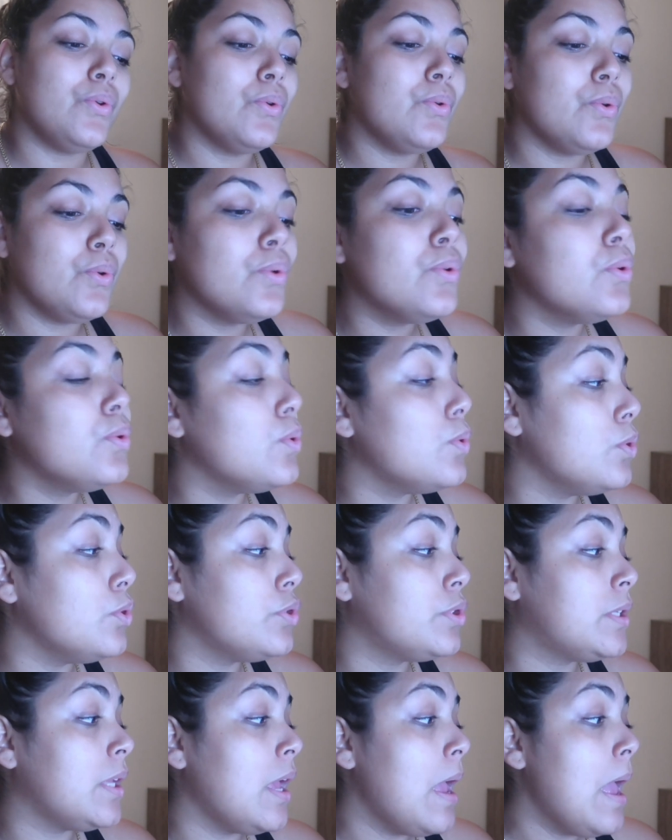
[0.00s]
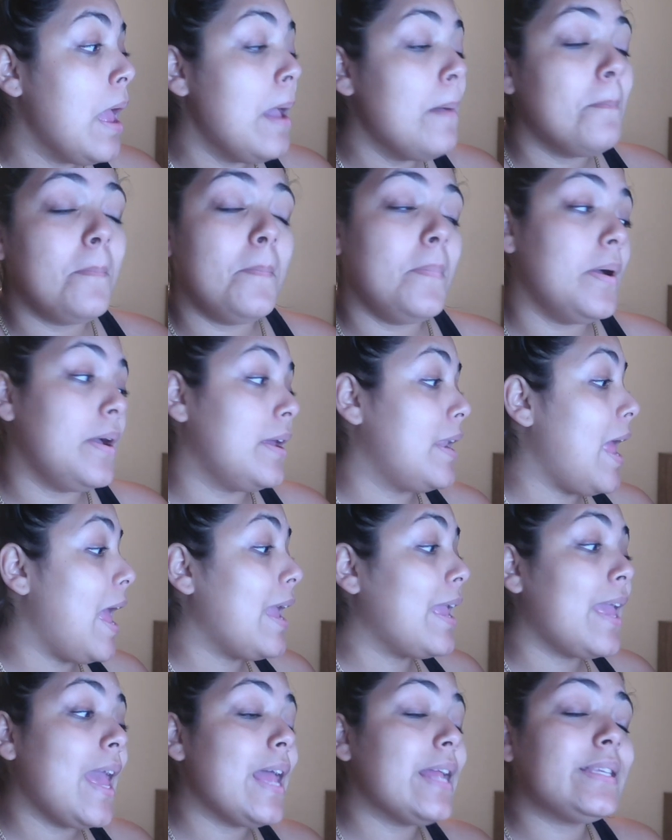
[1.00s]
used. But
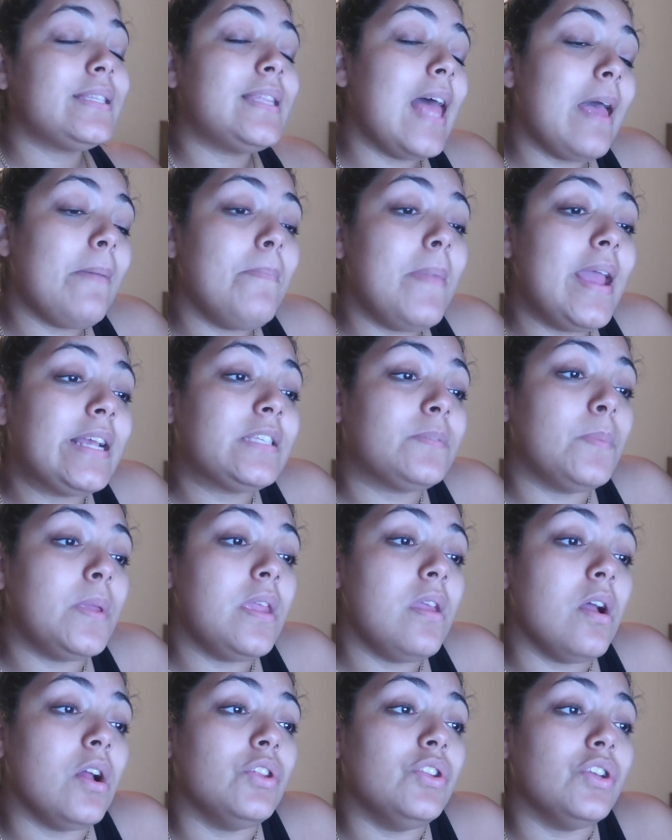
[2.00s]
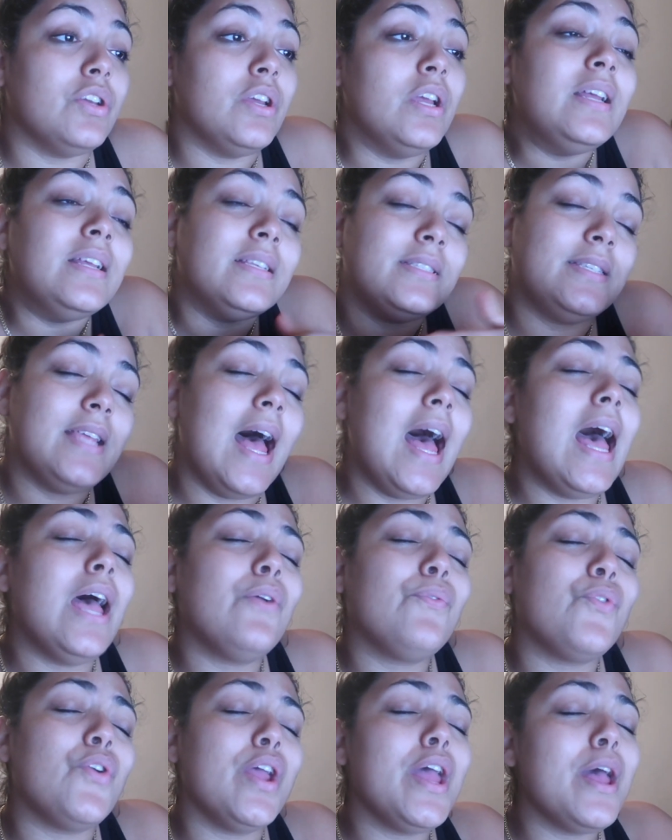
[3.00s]
I guess that makes me undesirable.
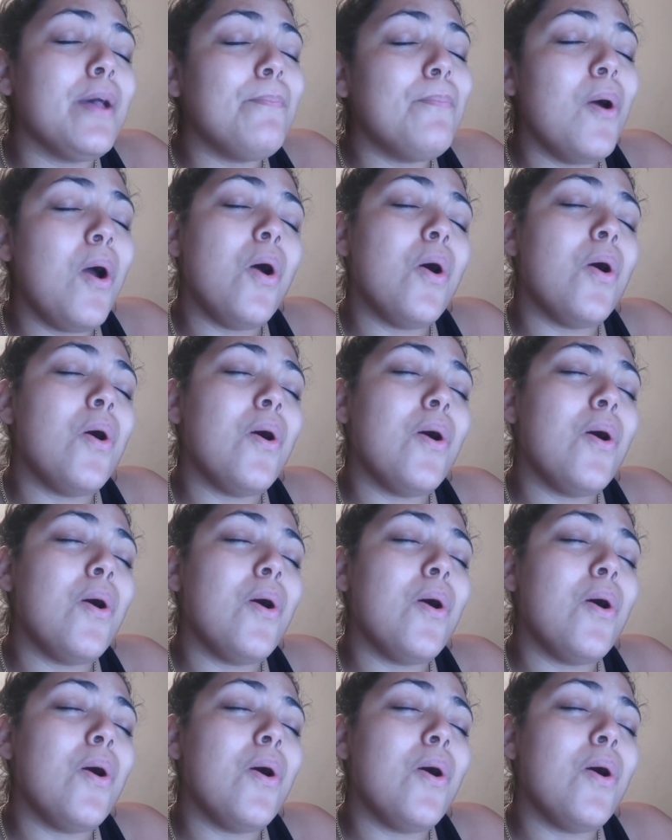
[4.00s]
My